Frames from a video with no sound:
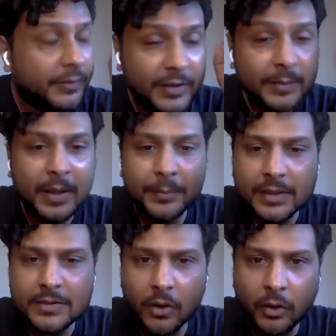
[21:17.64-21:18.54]
vivid
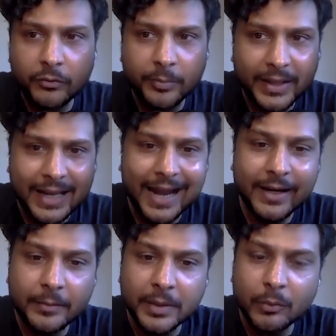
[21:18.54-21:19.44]
memories of my
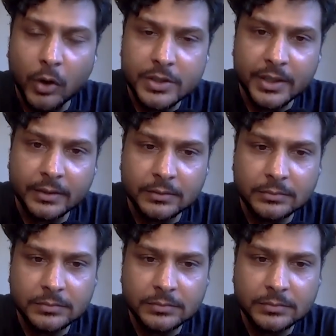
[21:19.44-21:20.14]
dad and me watching.